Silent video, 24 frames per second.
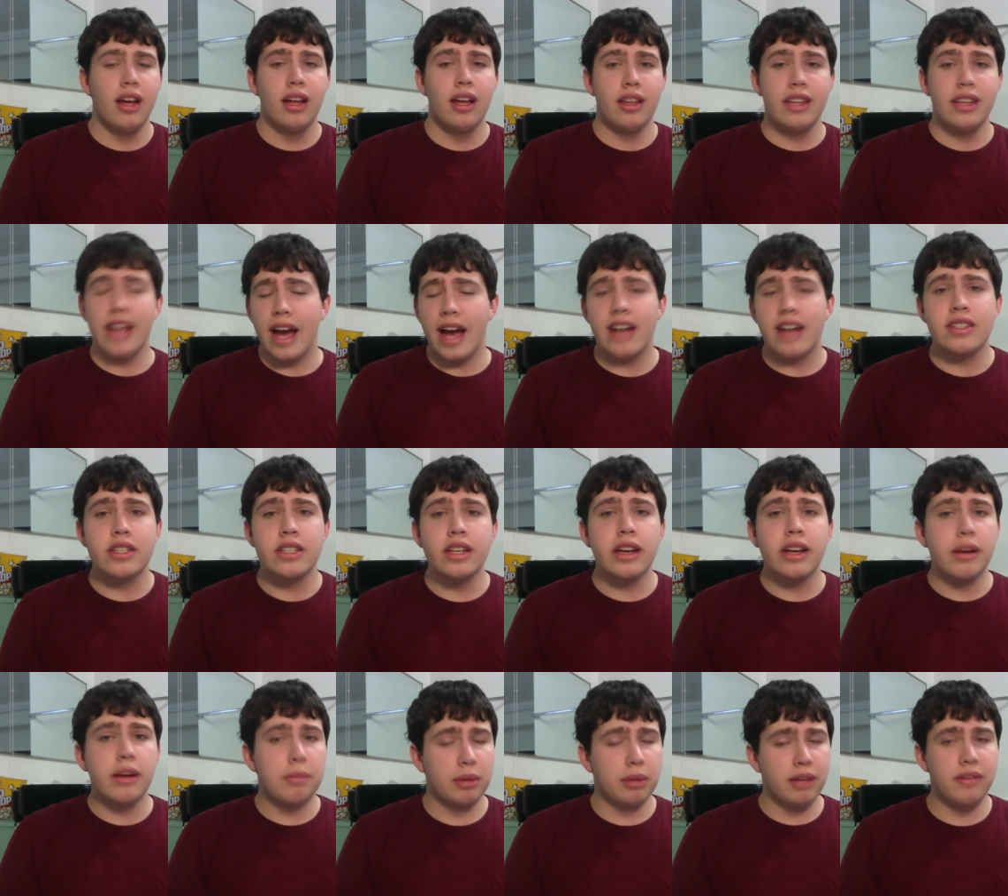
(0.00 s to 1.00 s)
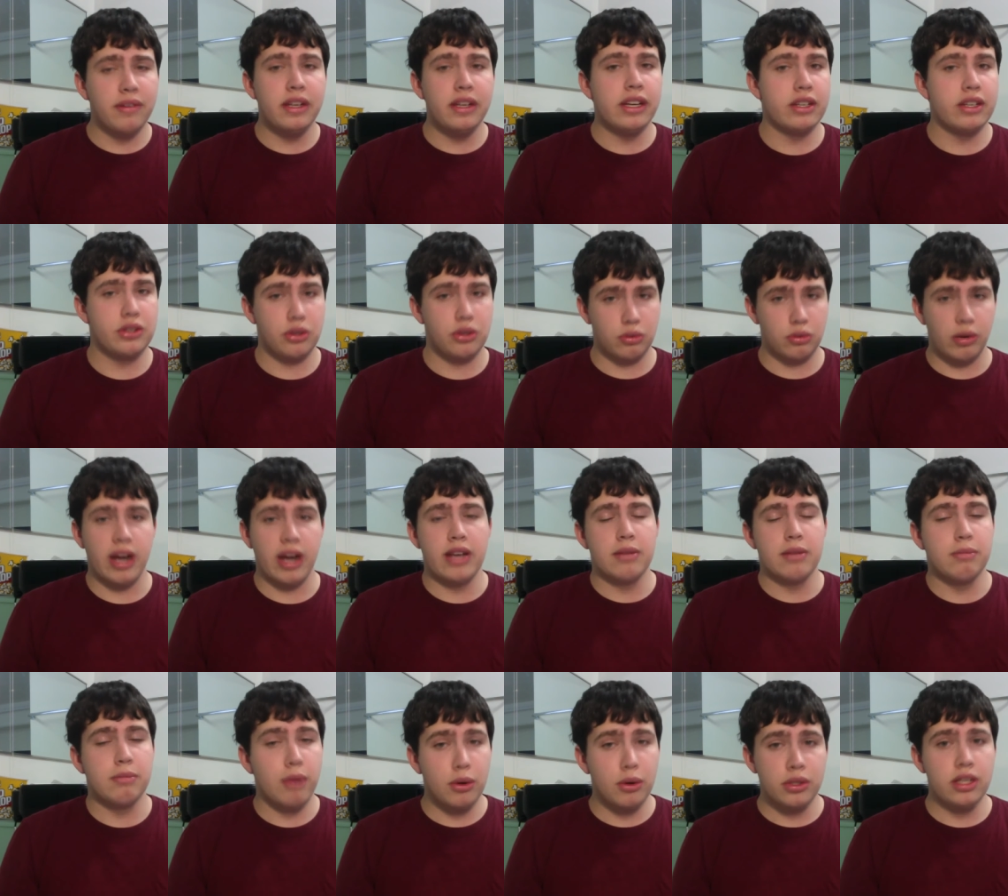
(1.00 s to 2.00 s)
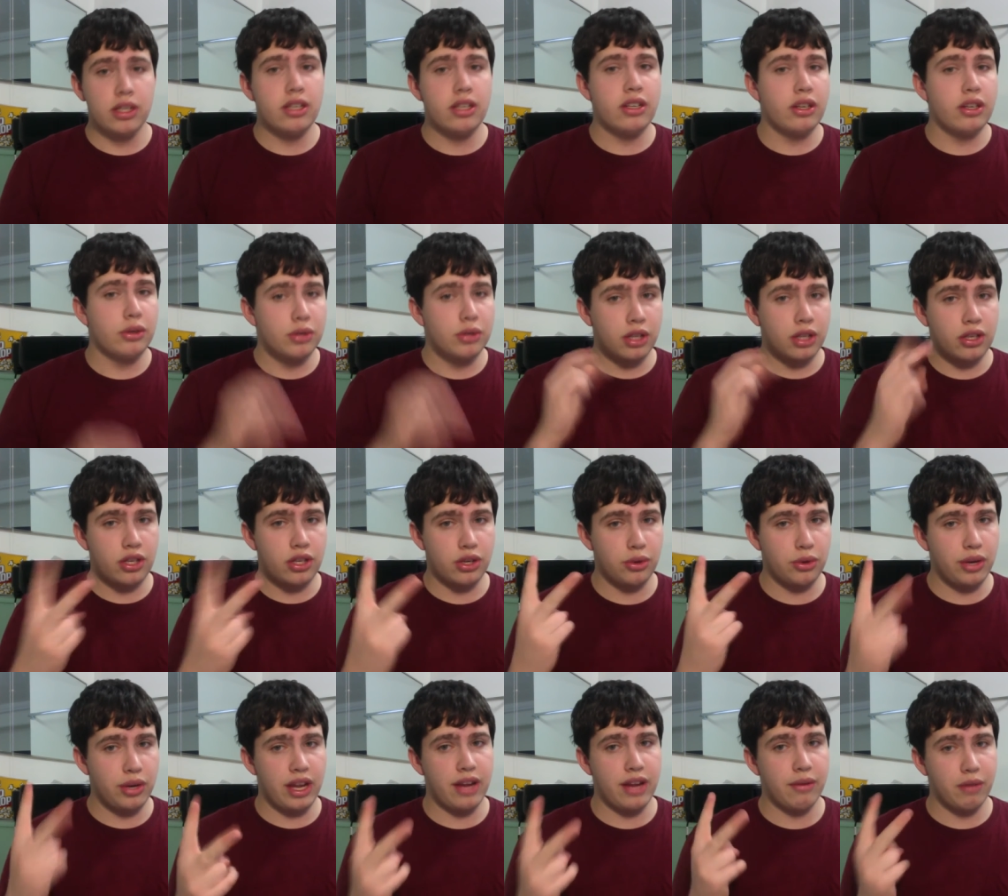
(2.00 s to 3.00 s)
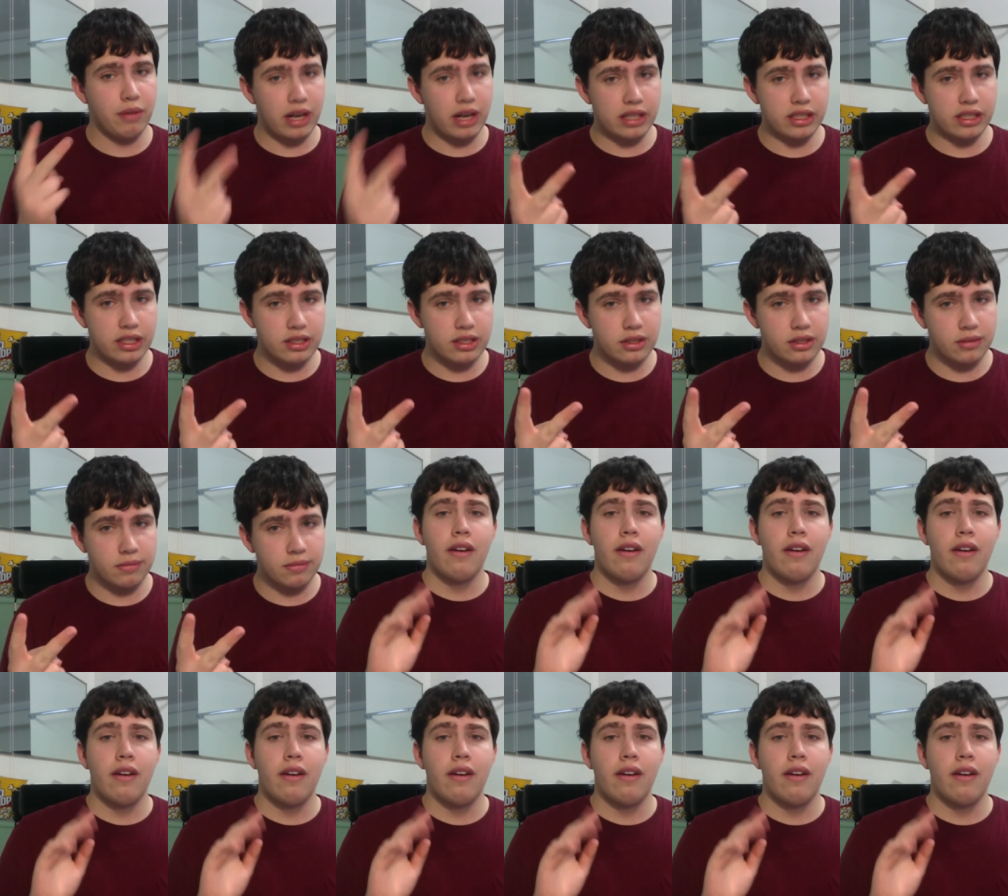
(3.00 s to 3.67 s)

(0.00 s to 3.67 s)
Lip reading: The action in Oblivion is great, mostly due to two key reasons.